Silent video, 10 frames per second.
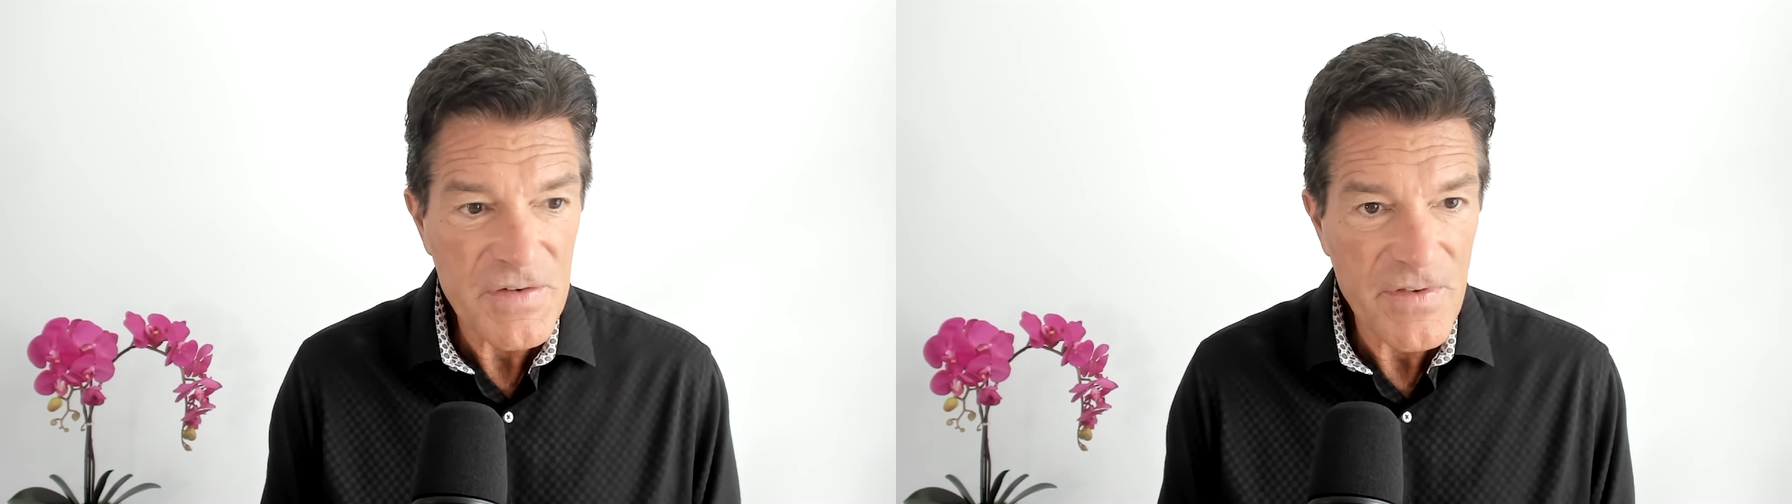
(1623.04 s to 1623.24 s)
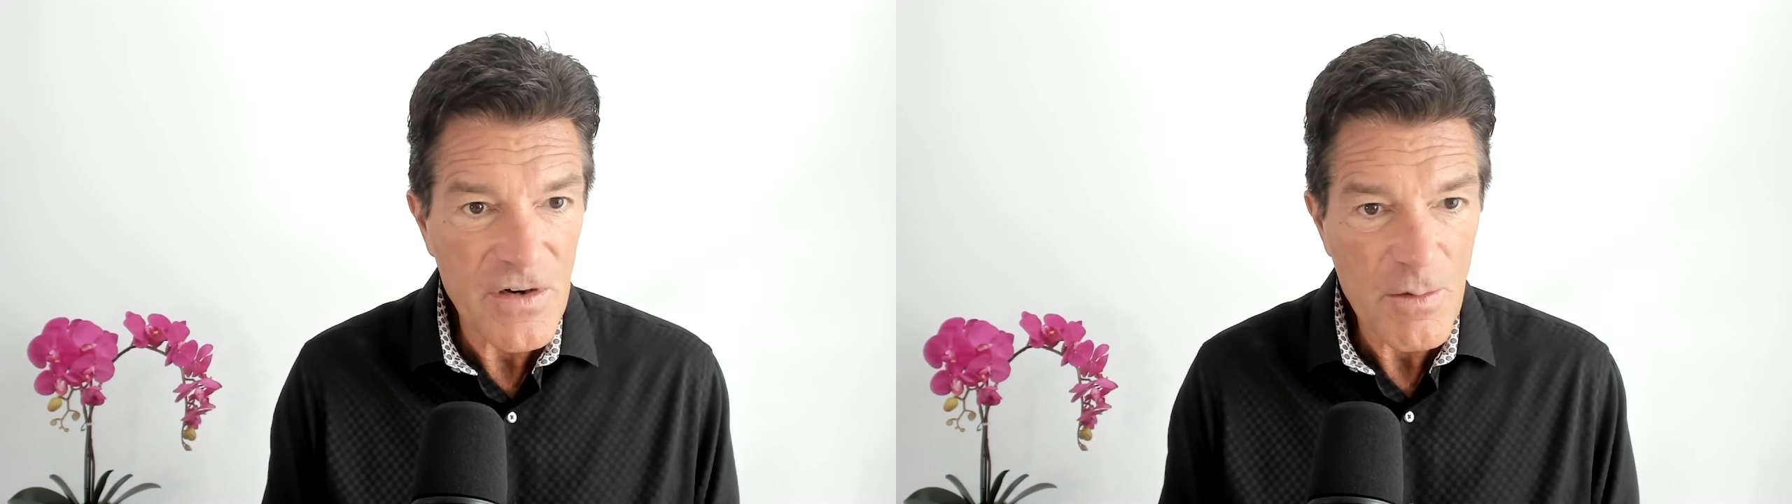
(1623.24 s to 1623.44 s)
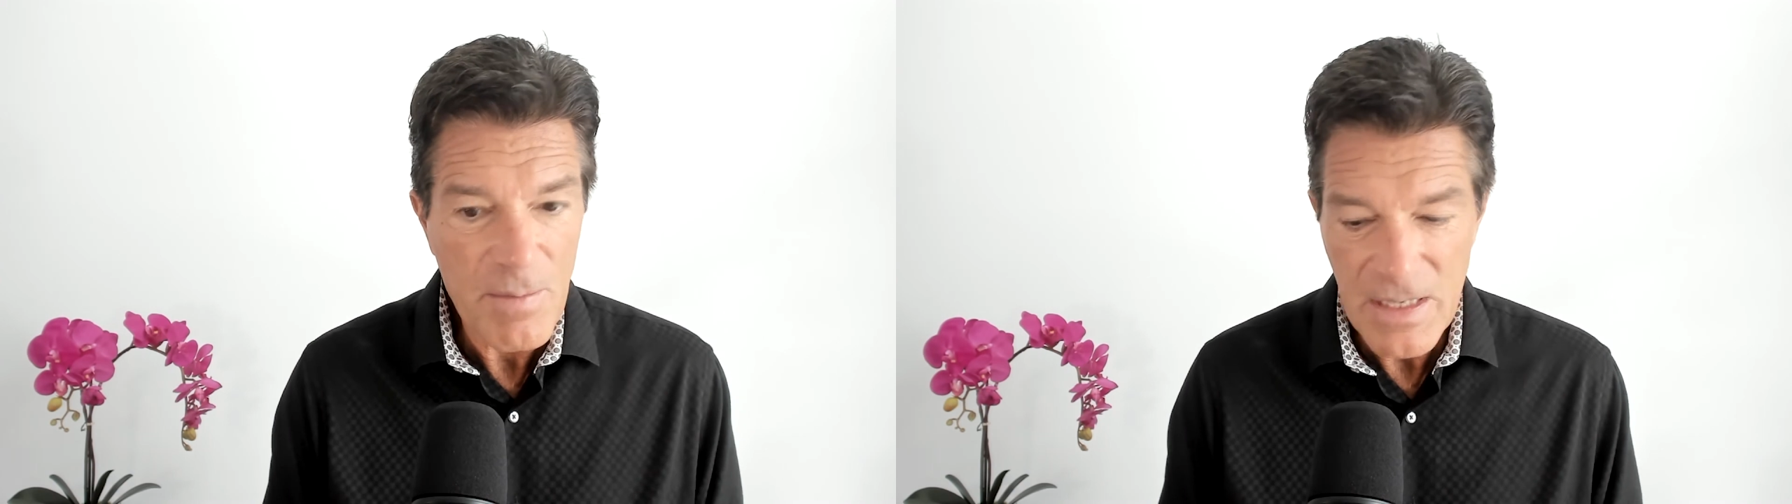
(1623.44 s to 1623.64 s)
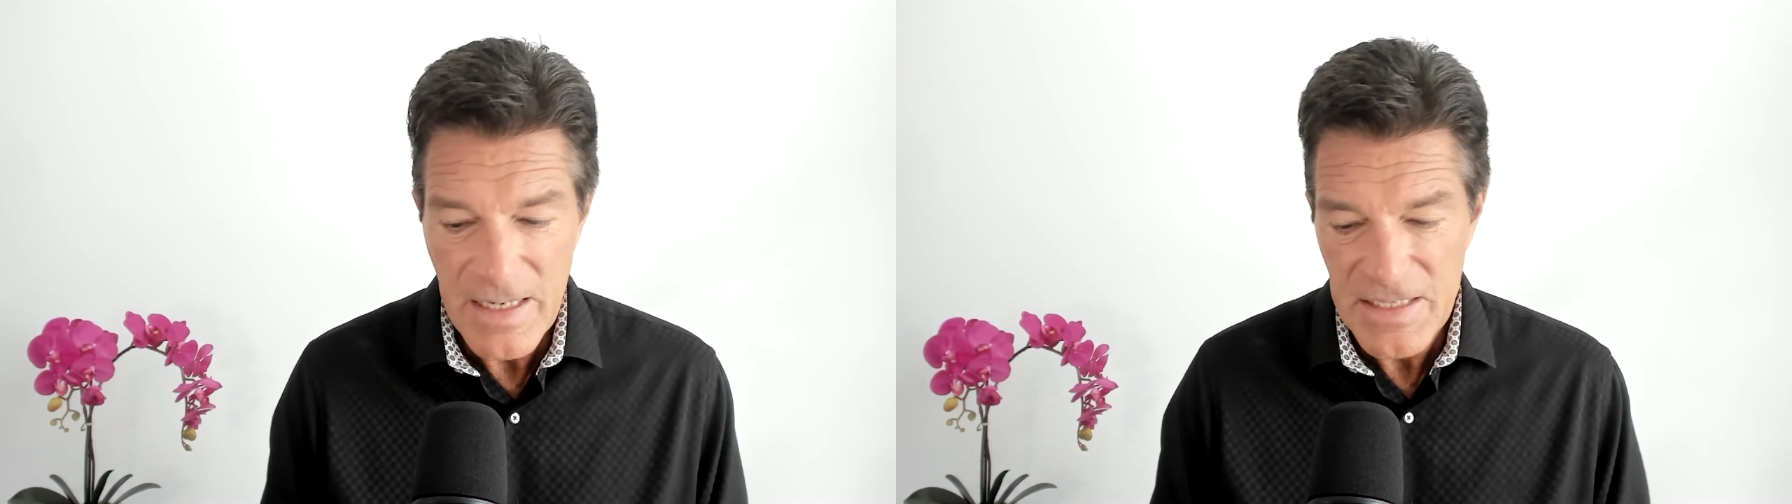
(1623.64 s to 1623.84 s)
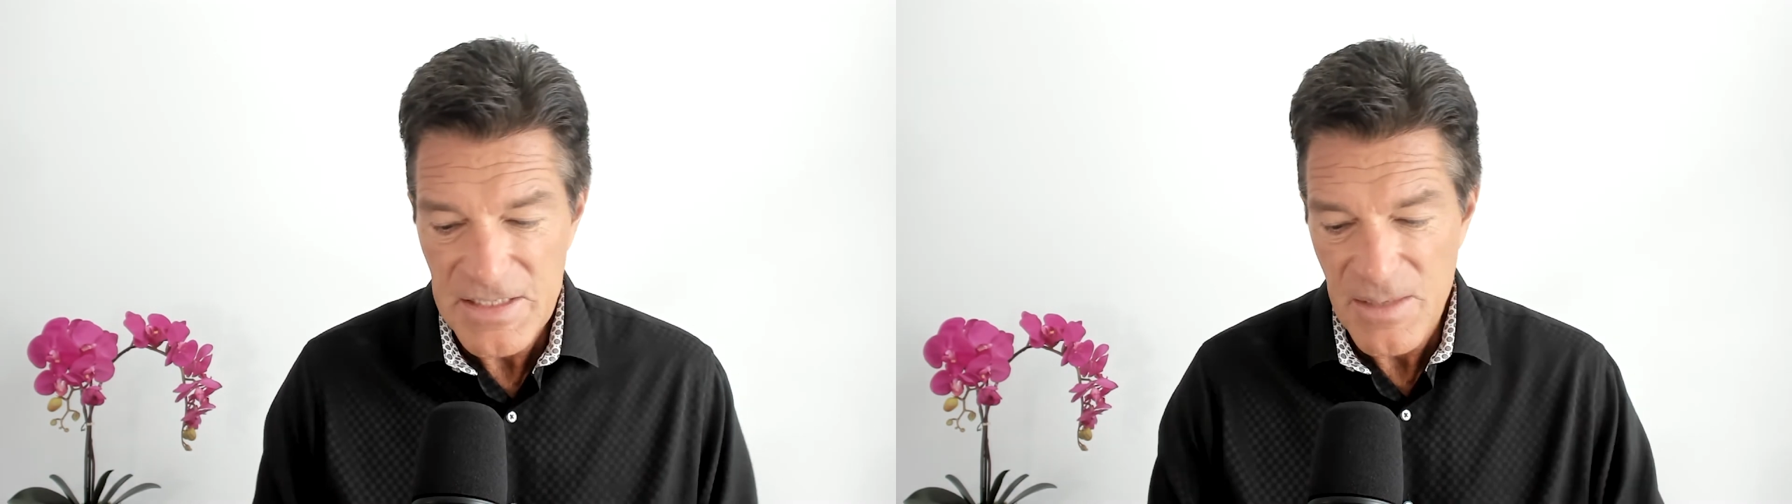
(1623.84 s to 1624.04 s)

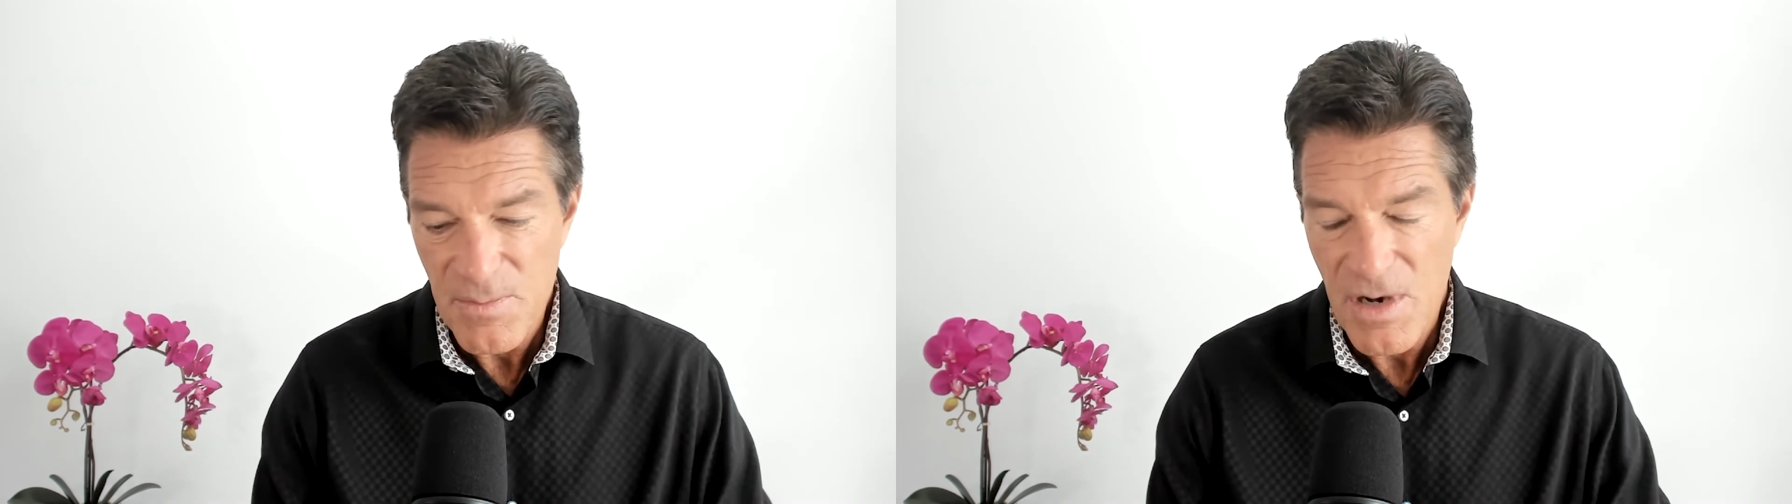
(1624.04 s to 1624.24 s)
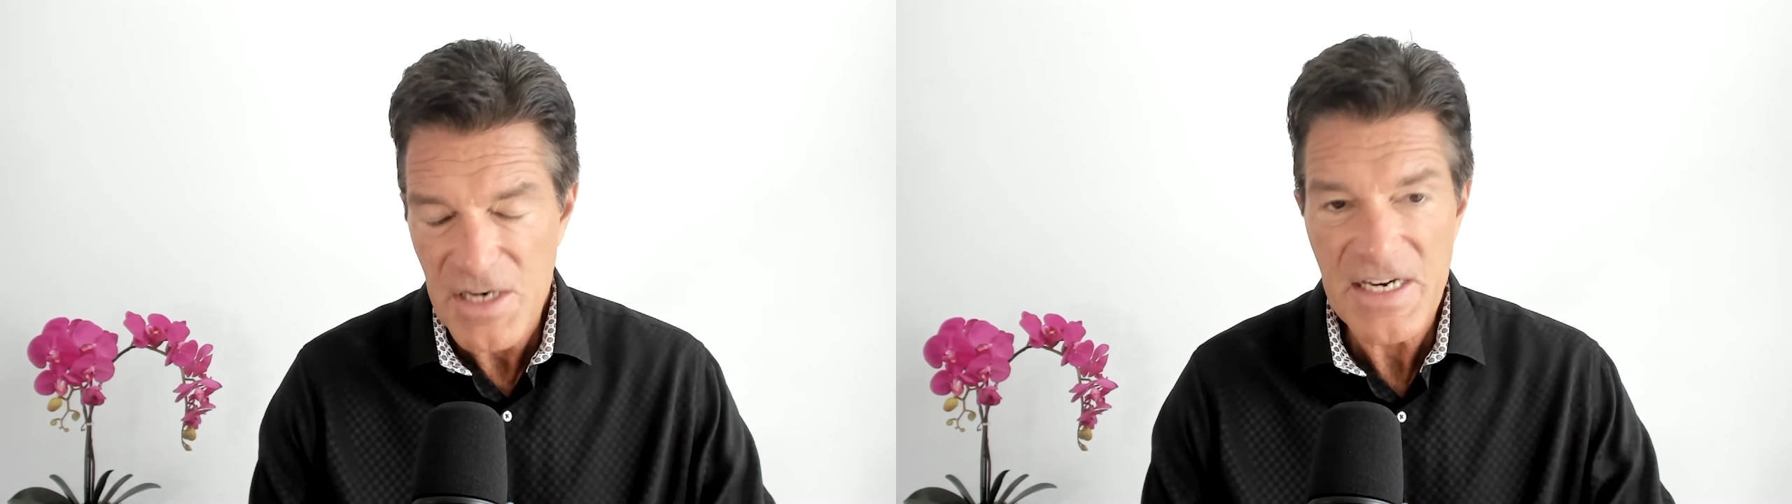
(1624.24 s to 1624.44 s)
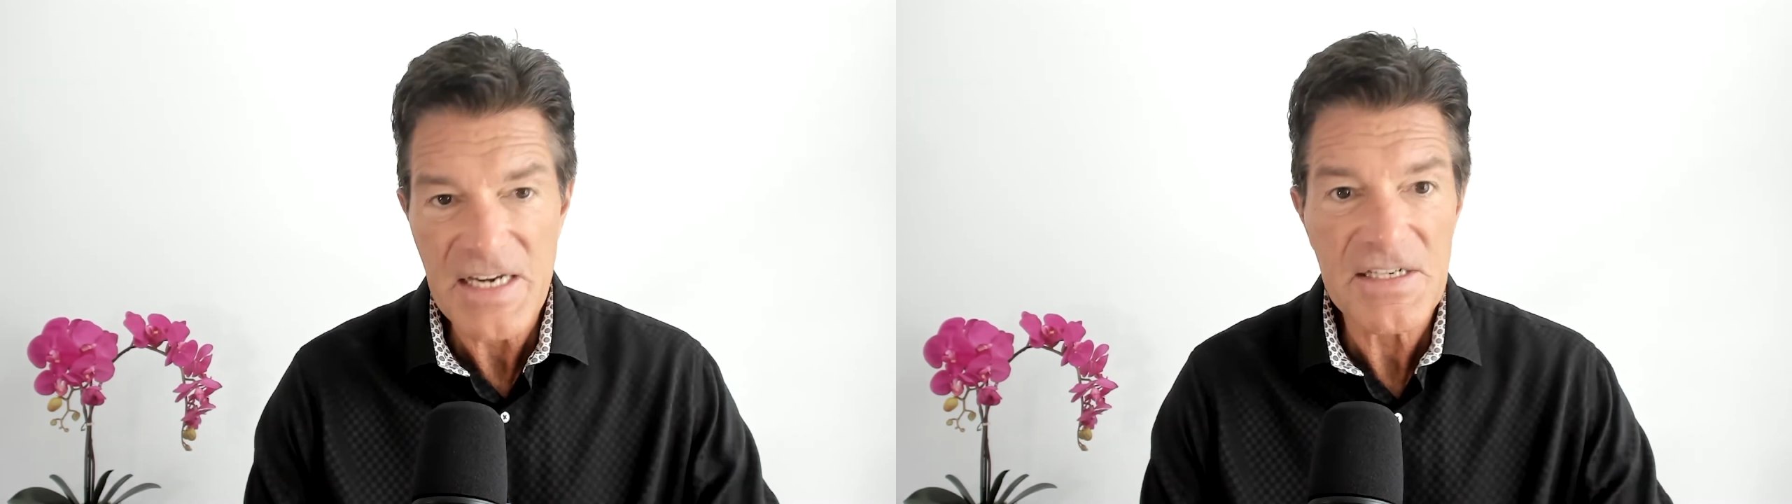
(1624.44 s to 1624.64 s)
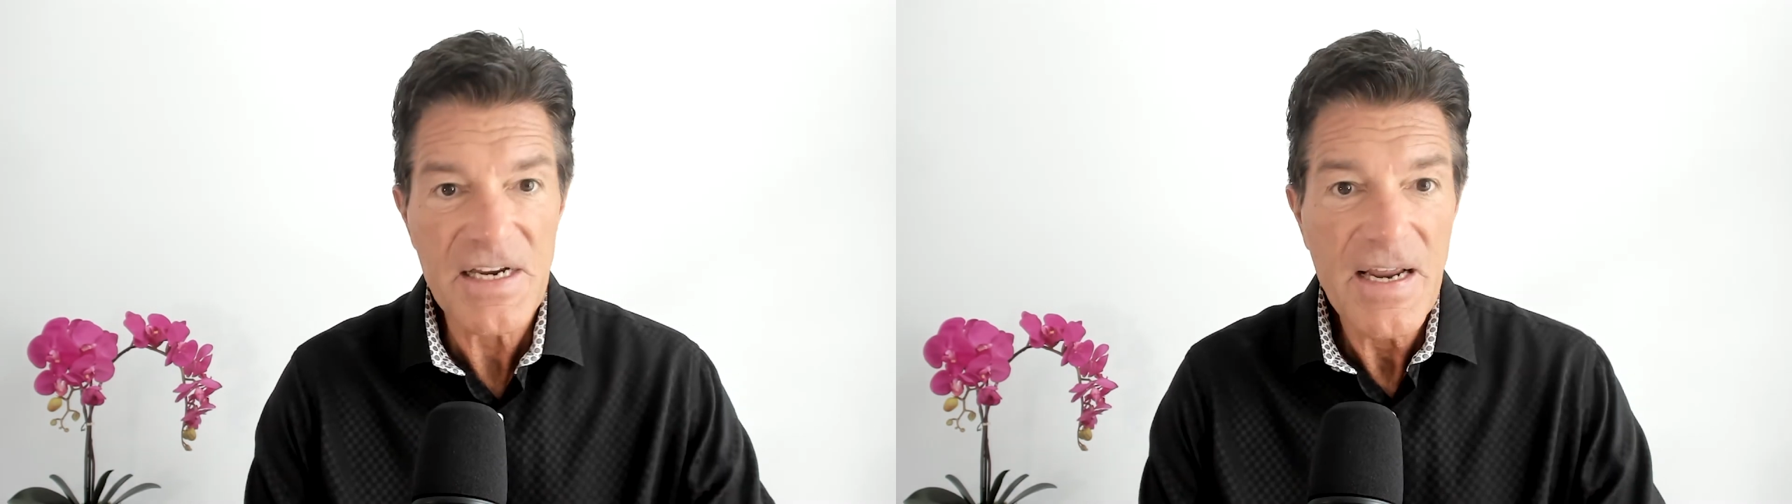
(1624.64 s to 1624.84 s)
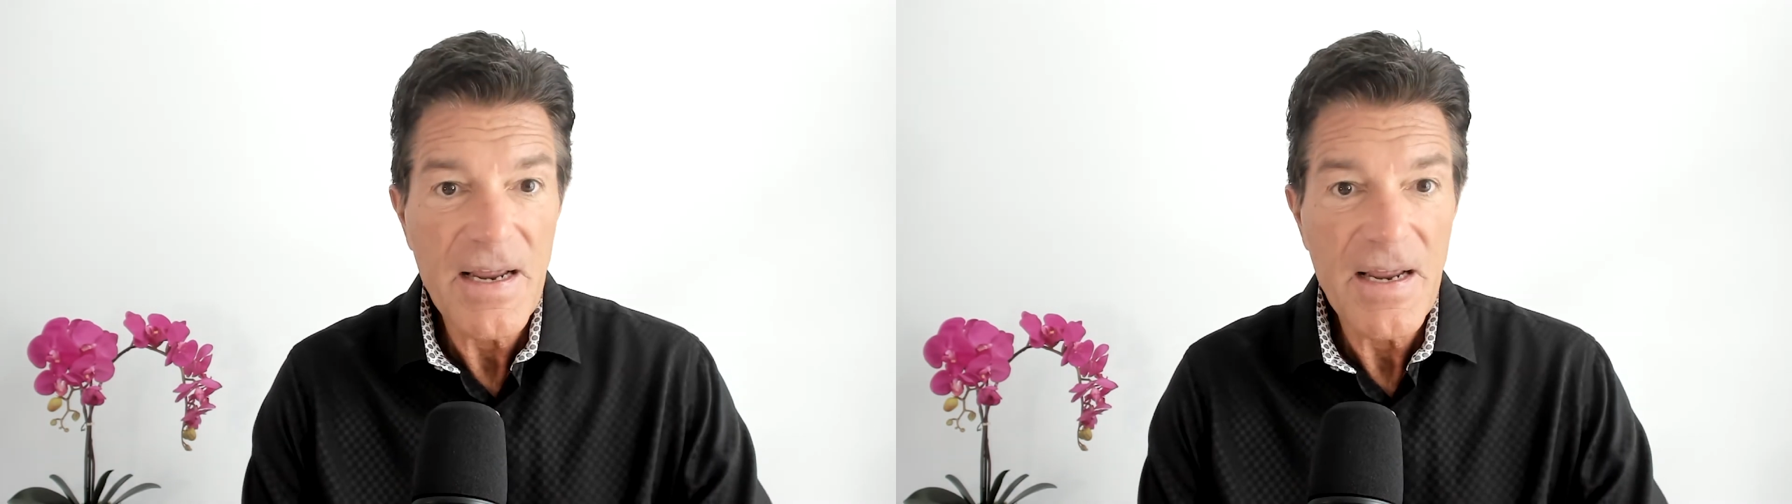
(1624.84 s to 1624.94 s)
variability into the process.